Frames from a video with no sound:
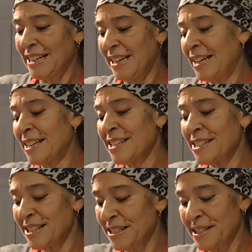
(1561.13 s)
And as
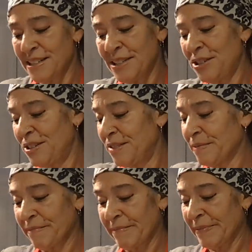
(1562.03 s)
this
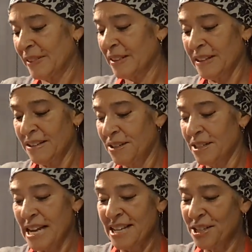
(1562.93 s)

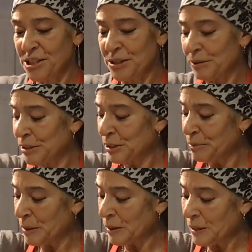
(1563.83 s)
just has its own
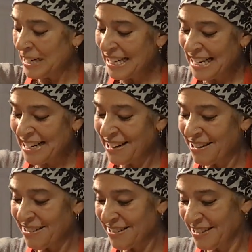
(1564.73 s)
little party here.